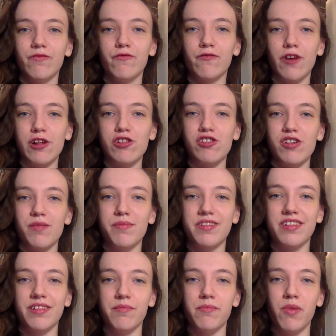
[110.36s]

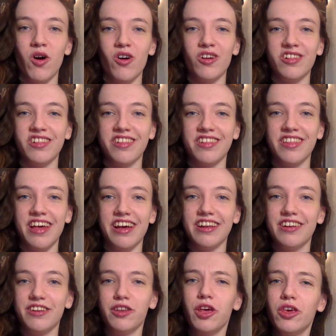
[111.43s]
friendships and bonds that
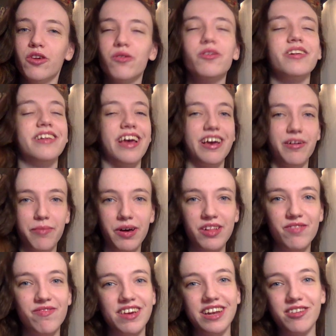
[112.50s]
you could take a
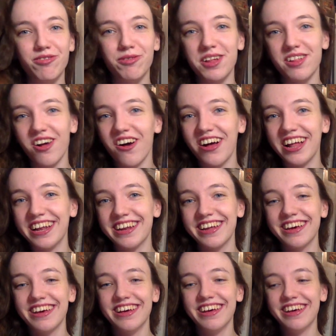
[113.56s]
BuzzFeed quiz on.
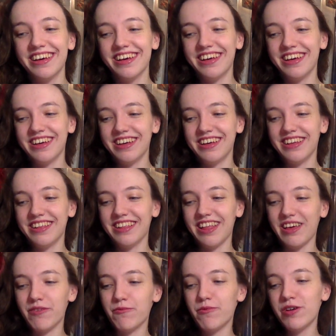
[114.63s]

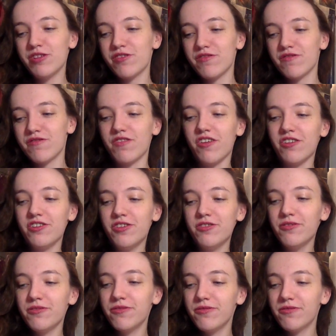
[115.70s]
Like, which are
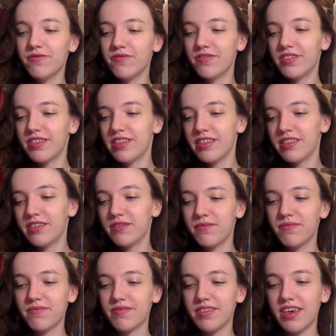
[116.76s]
you the...
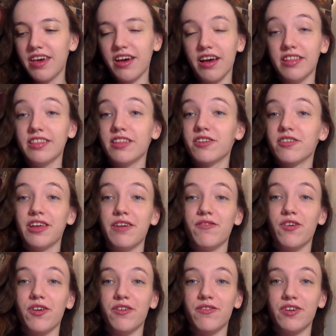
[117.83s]
I literally have
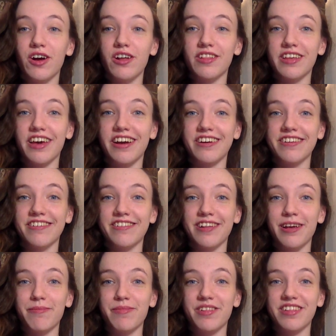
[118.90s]
already forgotten the characters'
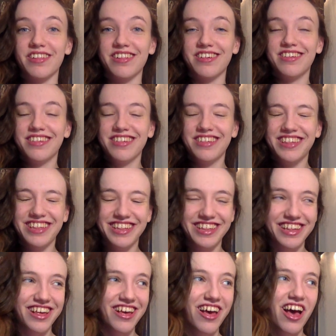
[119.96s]
names.
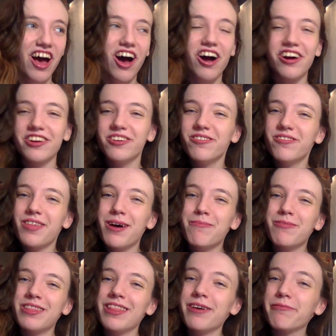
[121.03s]
Are you them
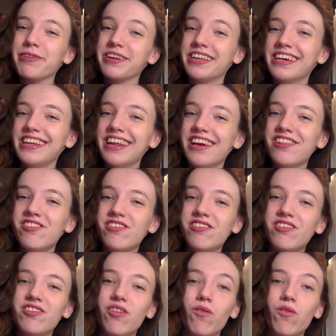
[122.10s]
when they were teenagers?